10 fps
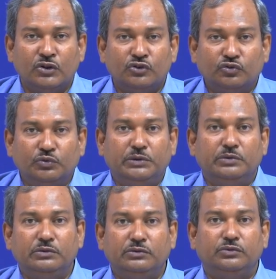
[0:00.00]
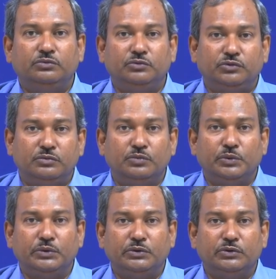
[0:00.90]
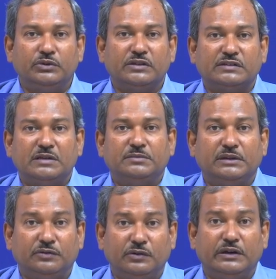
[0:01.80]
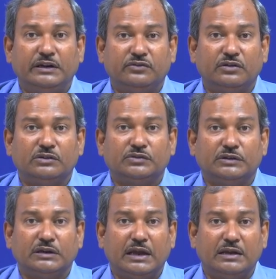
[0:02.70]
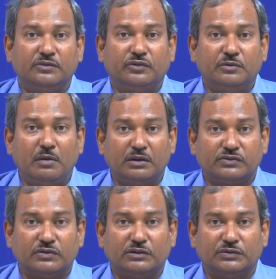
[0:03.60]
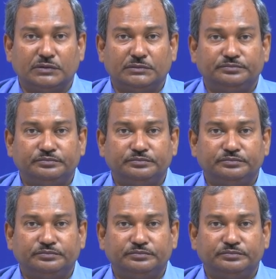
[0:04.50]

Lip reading: So, we would do the same thing for heat transfer and for mass transfer.